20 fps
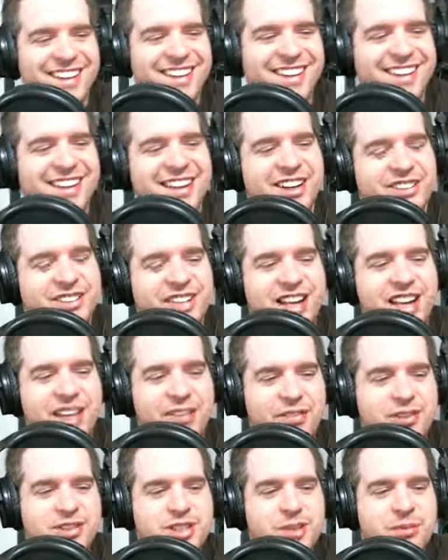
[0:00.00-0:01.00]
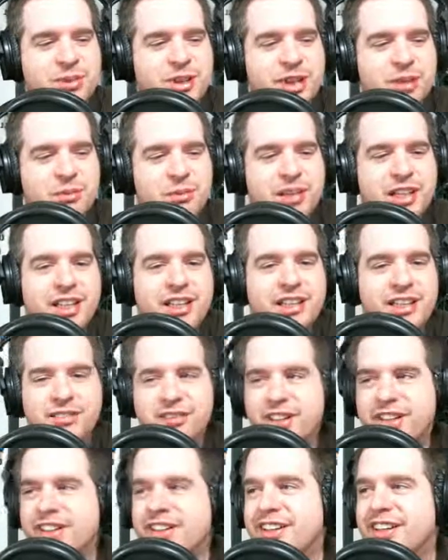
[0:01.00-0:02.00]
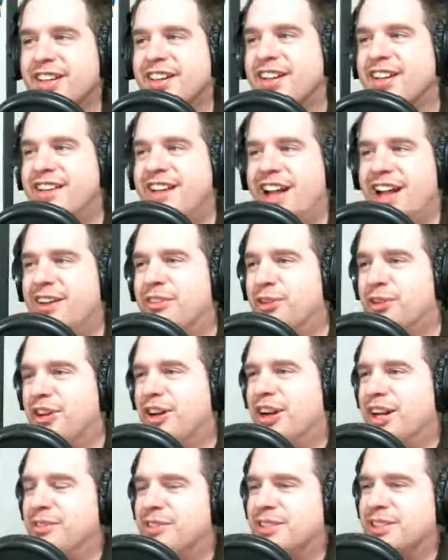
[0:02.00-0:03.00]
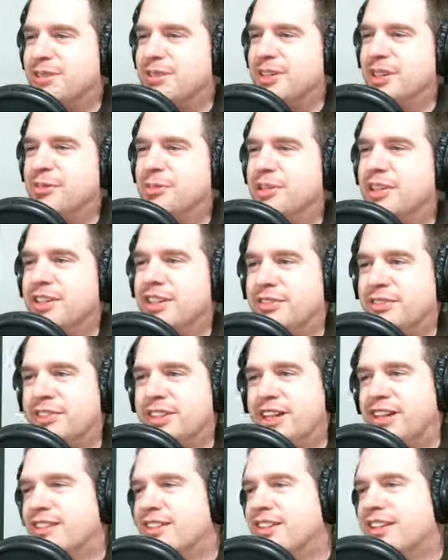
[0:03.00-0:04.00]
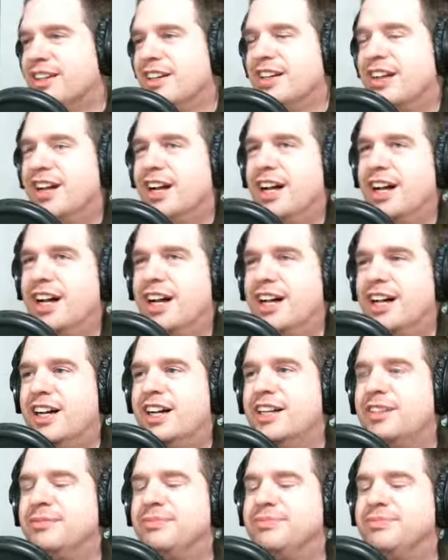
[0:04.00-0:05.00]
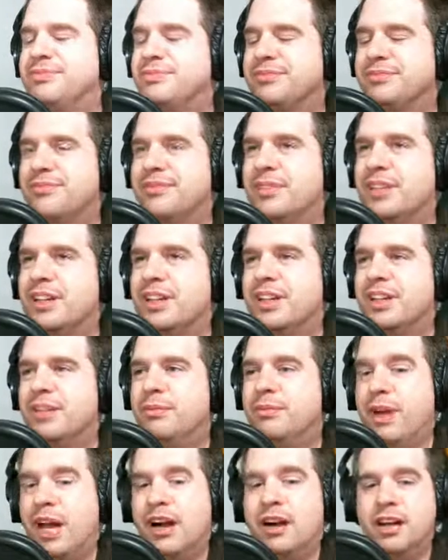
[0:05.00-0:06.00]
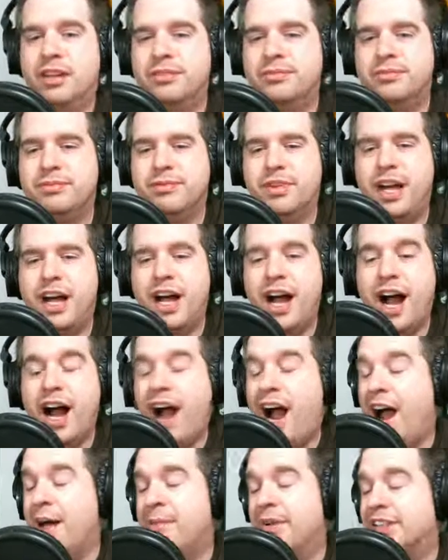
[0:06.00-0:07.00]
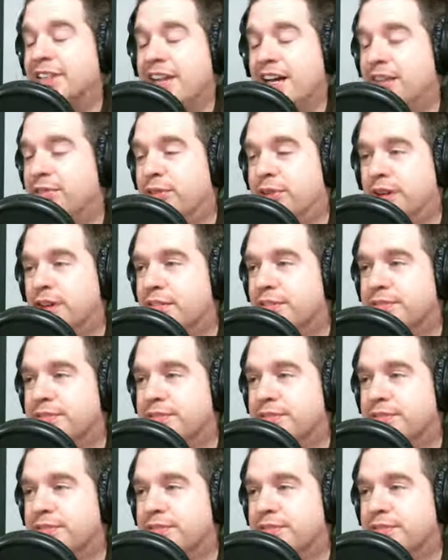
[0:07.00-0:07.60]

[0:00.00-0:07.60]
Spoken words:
He goes, and for something completely different. Yeah, we're talking about something completely different now. I don't know. I'm excited for it.